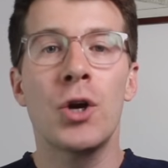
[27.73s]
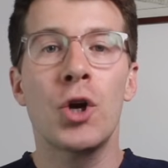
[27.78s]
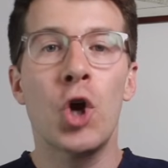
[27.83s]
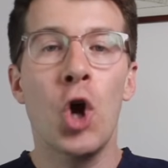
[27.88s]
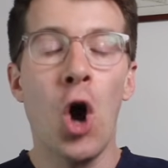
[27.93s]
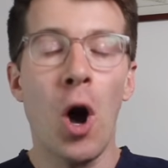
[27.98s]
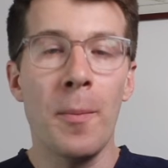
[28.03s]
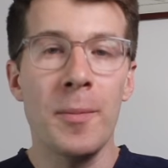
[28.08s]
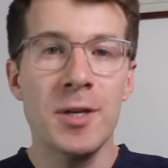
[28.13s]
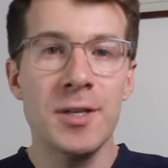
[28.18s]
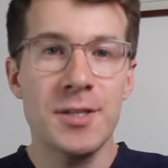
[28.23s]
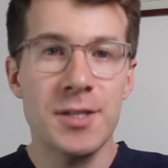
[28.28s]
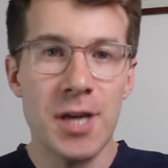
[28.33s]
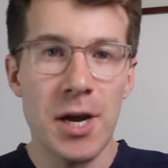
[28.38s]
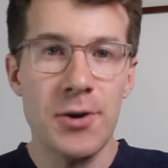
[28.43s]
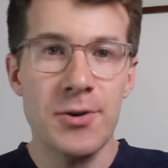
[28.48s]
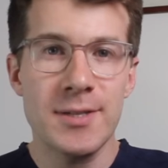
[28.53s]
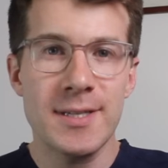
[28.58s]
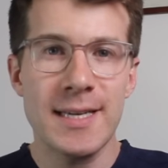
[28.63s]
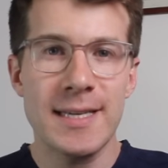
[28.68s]
common
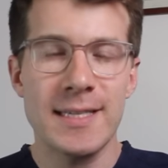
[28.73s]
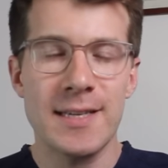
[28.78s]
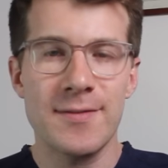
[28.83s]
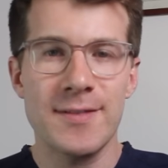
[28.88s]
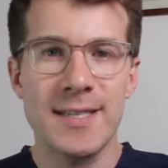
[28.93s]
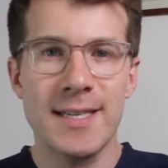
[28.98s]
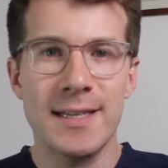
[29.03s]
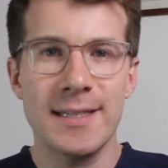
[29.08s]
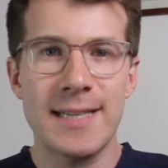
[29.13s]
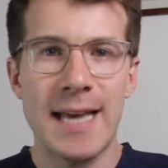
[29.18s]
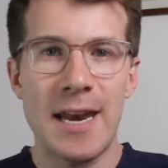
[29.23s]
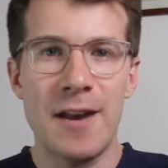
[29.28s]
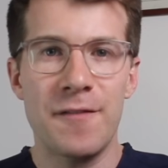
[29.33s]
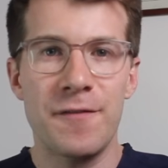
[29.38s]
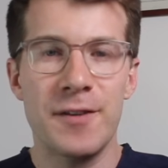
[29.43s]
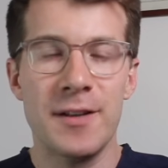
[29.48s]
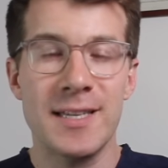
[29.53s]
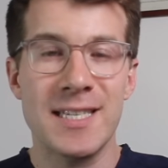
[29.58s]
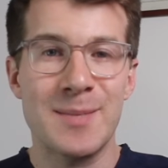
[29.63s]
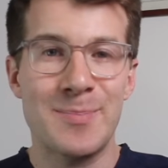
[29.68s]
doses of
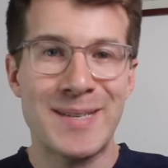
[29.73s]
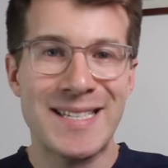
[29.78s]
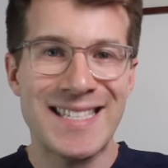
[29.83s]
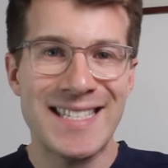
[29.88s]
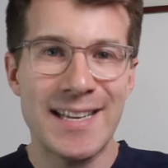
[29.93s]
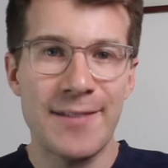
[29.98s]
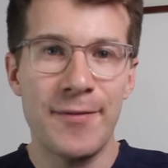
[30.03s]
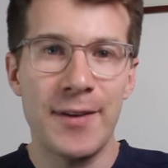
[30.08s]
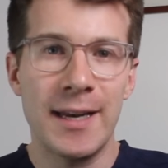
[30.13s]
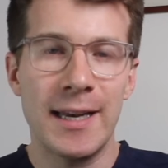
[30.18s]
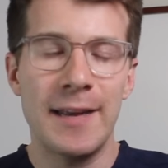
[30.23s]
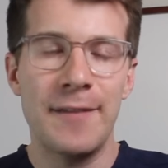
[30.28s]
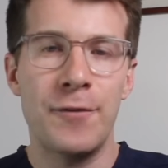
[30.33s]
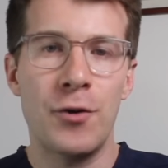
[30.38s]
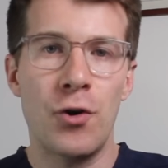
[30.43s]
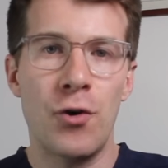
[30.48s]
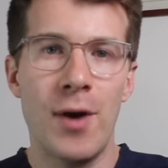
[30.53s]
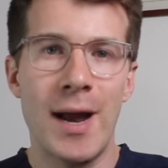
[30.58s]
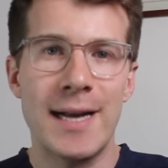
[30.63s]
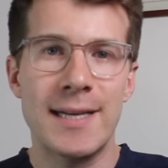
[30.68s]
Sildenafil specifically
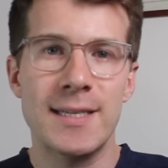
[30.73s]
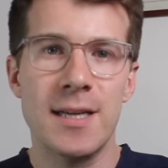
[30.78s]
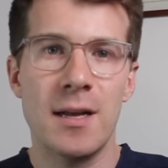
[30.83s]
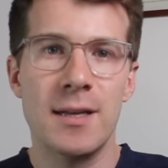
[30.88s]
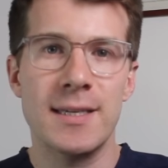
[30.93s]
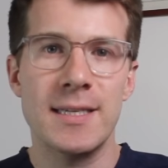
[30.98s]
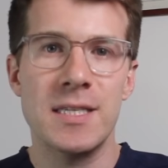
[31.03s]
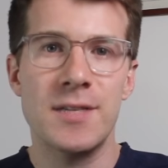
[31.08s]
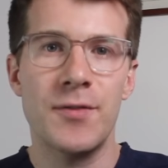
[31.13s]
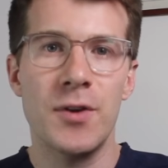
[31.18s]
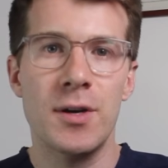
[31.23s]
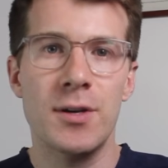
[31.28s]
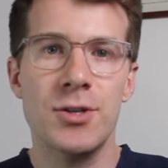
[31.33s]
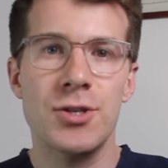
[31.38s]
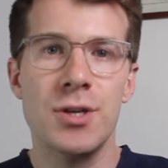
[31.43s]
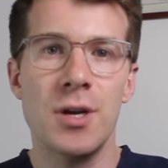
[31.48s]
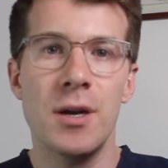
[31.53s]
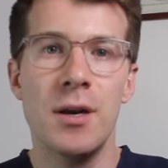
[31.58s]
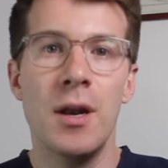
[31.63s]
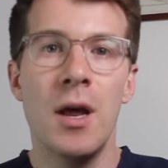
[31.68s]
for erectile
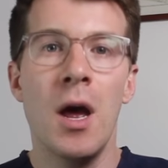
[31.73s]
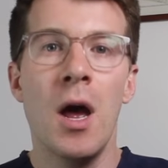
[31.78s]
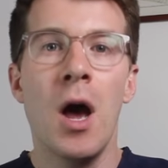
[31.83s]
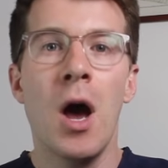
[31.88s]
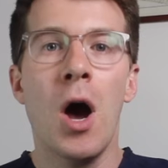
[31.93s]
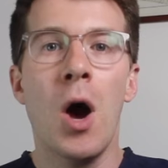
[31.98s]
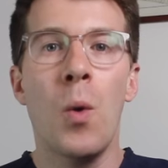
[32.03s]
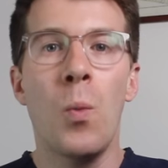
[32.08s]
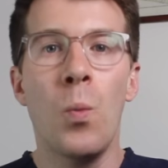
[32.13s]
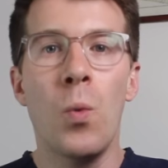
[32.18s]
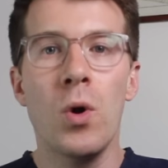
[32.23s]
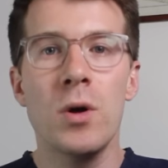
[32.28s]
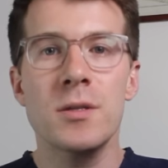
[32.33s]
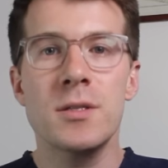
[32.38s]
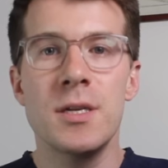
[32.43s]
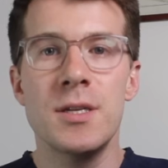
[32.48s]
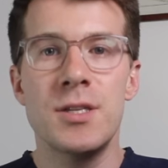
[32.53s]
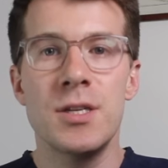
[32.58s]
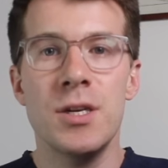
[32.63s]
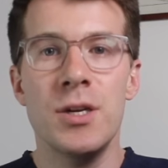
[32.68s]
dysfunction, and what
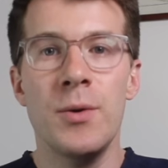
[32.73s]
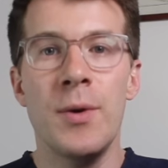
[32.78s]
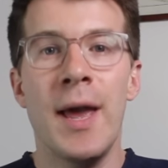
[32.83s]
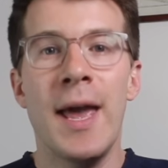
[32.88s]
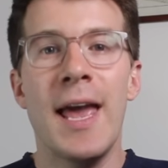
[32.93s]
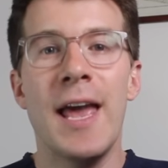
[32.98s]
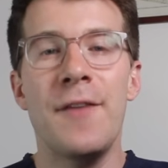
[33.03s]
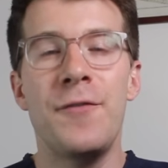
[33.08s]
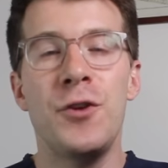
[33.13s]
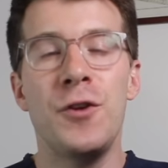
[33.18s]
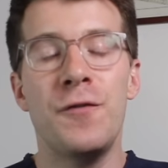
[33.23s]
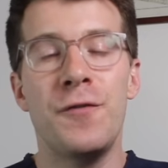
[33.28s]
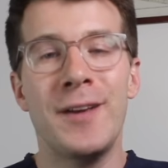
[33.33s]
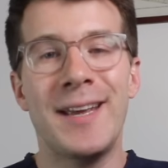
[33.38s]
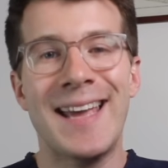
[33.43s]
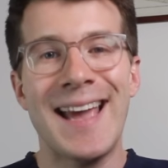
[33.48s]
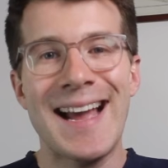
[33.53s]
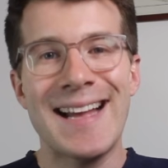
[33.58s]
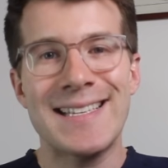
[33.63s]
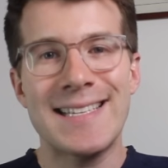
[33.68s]
to do if you
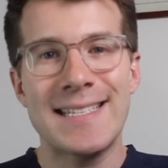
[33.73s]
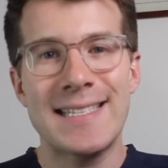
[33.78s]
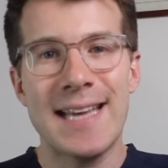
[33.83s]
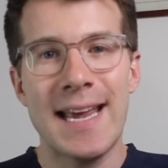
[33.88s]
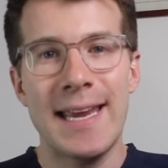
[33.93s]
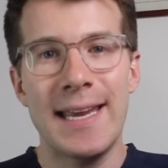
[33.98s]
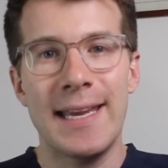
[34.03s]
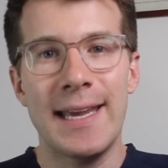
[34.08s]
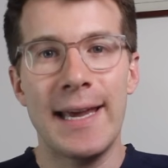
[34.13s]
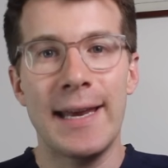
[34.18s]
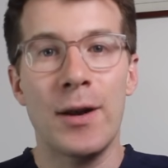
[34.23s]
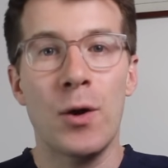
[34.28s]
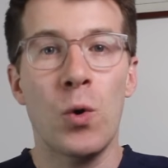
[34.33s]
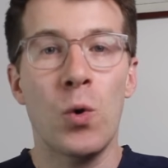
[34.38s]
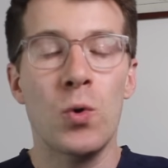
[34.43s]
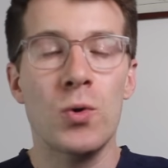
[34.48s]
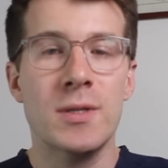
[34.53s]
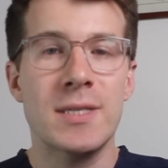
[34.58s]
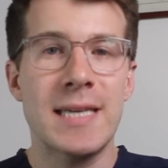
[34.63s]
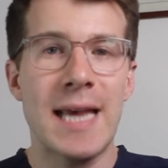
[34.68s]
forget to take it
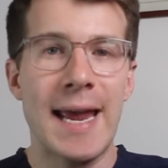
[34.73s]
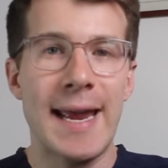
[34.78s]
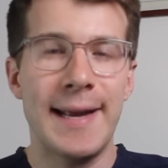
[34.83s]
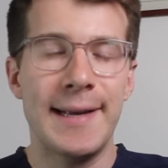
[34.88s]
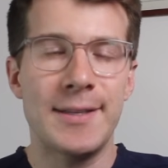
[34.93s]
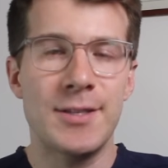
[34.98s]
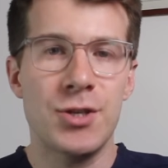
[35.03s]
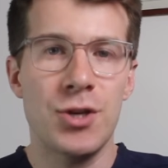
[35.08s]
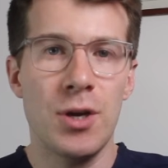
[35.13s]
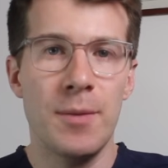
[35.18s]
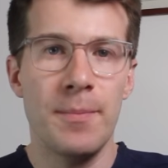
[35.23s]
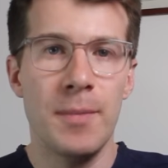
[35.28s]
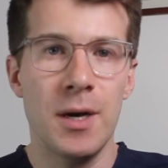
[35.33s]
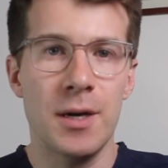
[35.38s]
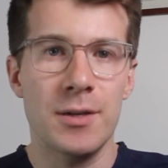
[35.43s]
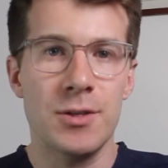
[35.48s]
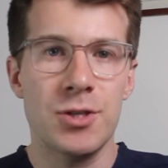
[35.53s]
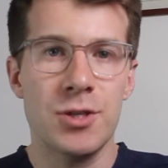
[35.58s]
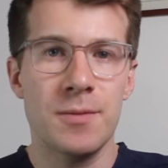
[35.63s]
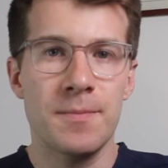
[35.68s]
or take too
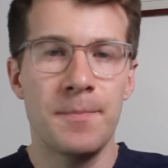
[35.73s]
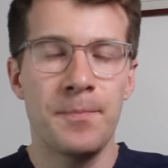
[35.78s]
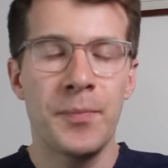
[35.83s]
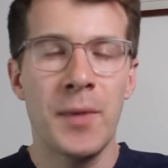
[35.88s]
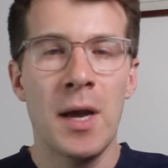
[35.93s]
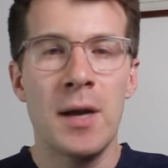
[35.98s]
much.